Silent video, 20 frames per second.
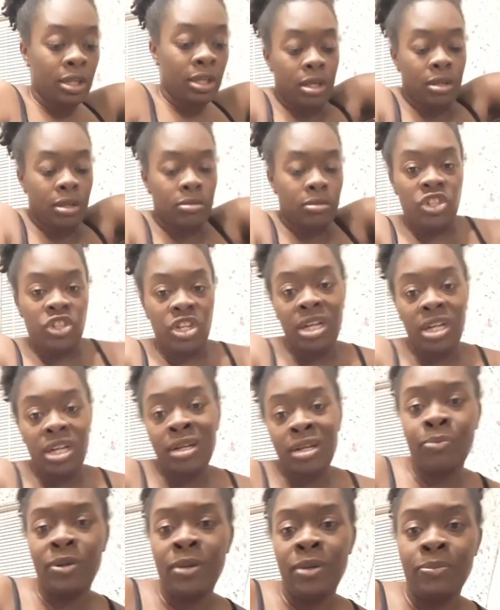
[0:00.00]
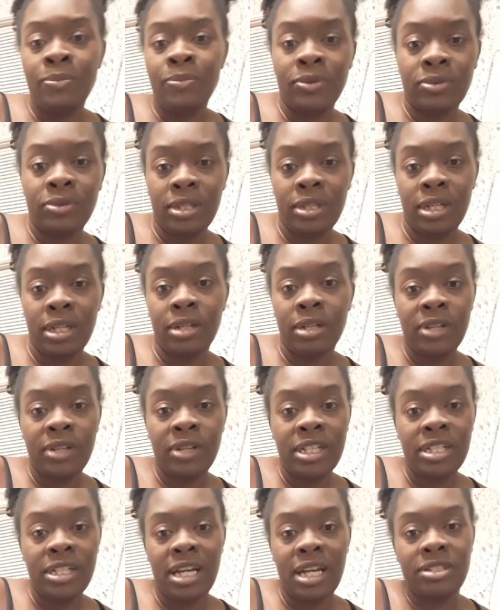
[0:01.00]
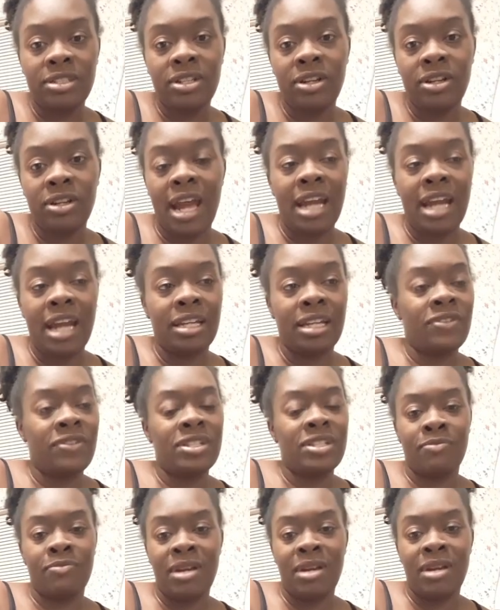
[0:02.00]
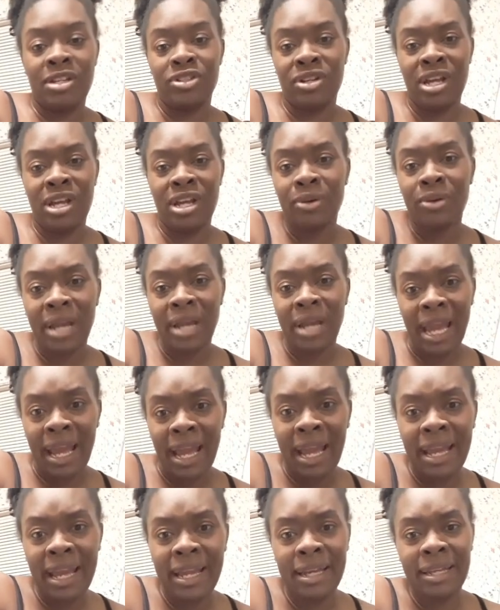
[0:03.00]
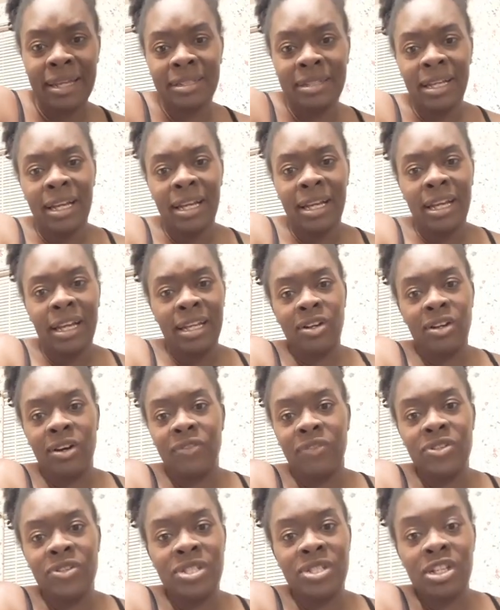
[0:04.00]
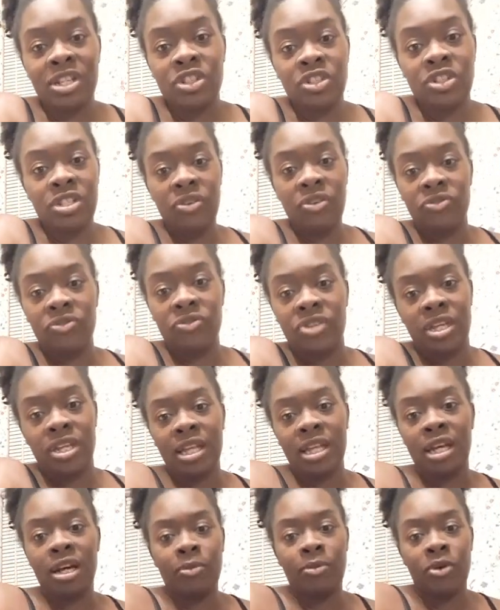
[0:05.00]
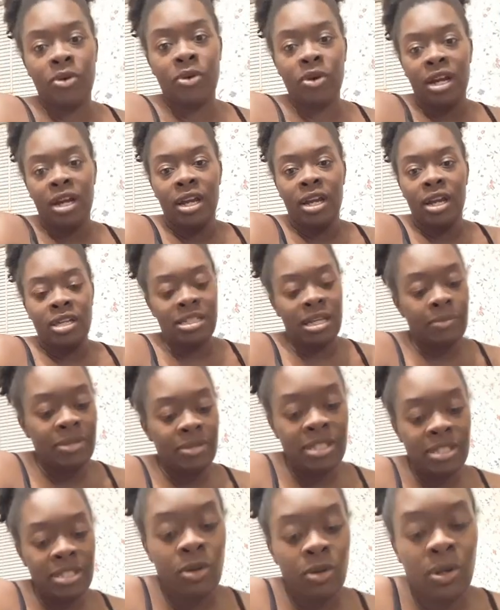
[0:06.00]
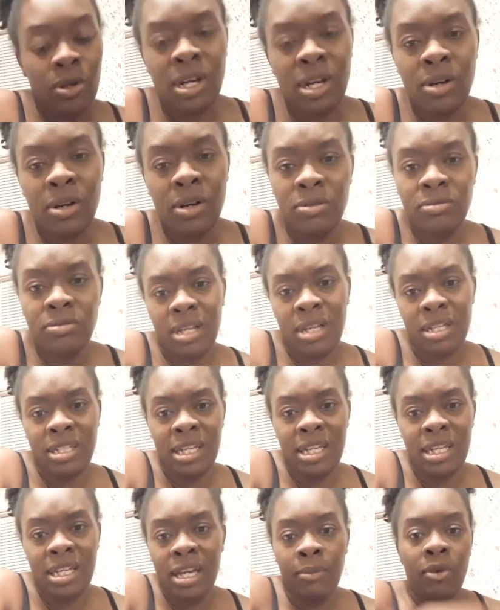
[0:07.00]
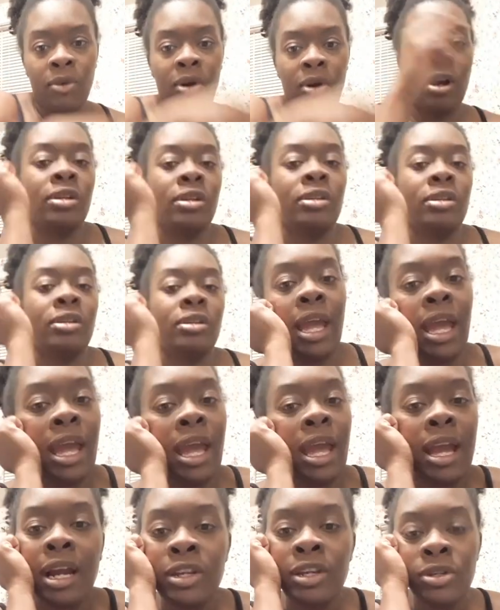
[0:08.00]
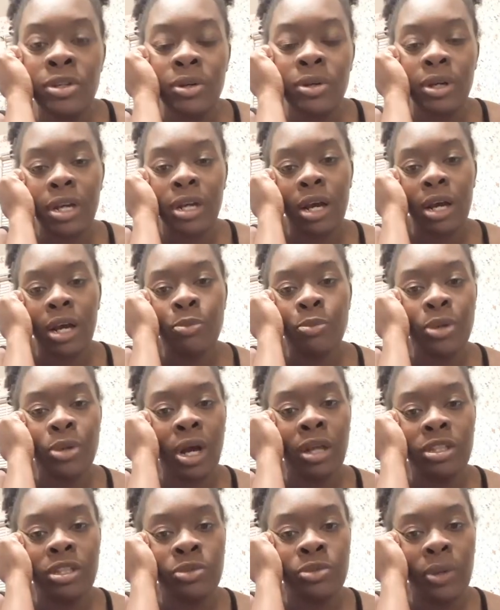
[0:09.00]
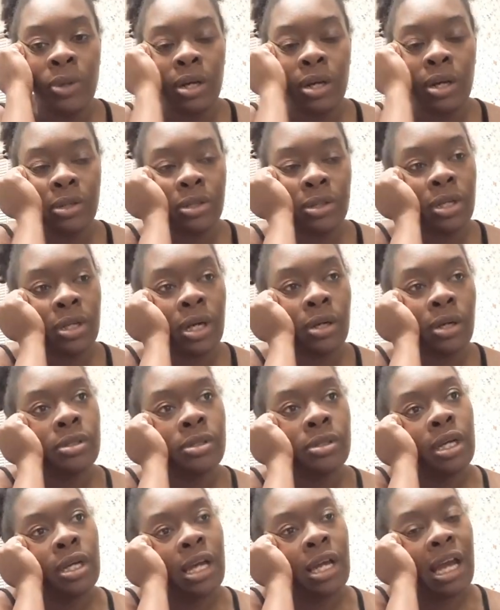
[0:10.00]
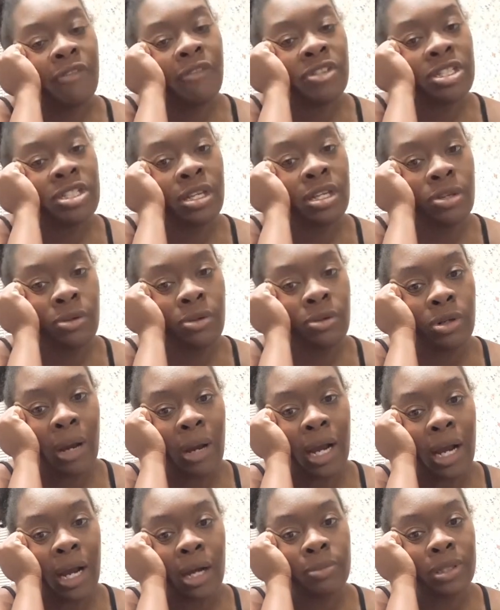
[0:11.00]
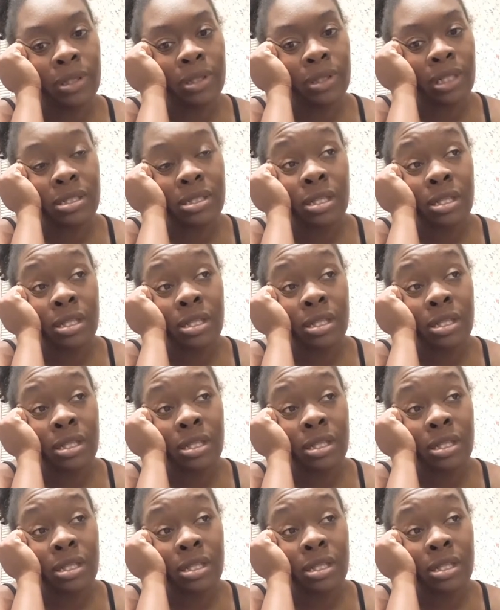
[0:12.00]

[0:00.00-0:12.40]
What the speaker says: check on people, reach out to your activists and make sure they're okay. And, if you see a shift in them or something's going on, a DM won't hurt. Like, hey, how you doing? I hope you all is well, Haven't seen you in a while because